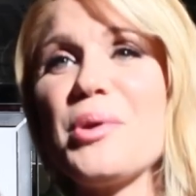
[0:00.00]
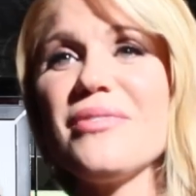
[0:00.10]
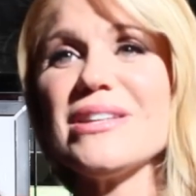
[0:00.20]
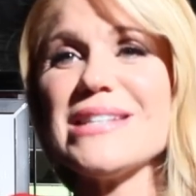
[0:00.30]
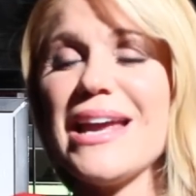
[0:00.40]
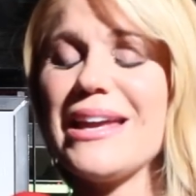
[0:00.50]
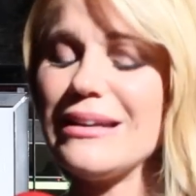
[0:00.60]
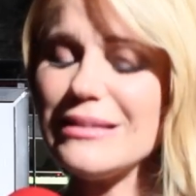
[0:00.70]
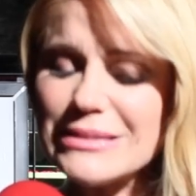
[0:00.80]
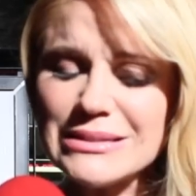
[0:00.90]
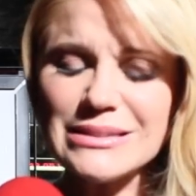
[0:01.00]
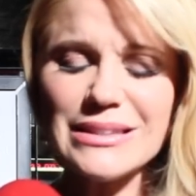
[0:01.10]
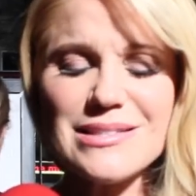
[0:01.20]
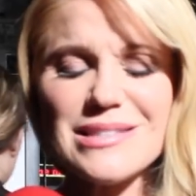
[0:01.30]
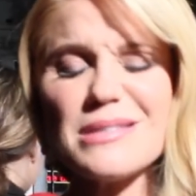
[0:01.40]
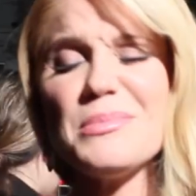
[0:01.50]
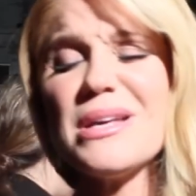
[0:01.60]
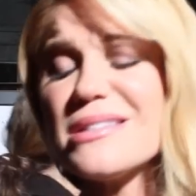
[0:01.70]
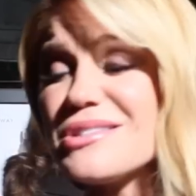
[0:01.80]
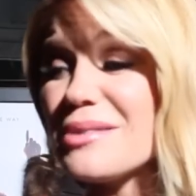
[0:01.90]
you even take it. Is this a
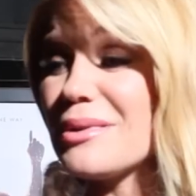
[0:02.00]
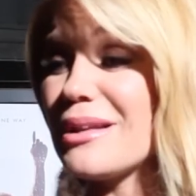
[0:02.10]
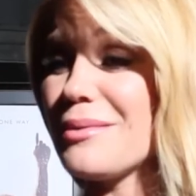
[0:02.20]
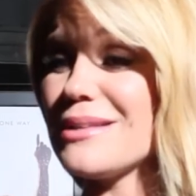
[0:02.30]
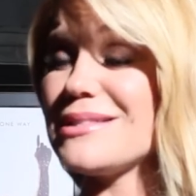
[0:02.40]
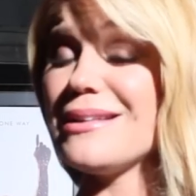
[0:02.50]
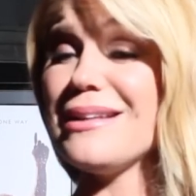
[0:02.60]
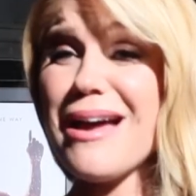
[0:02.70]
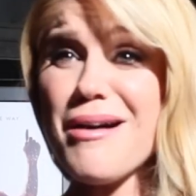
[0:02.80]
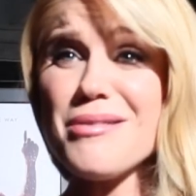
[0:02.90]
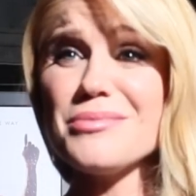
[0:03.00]
message I really want to send out?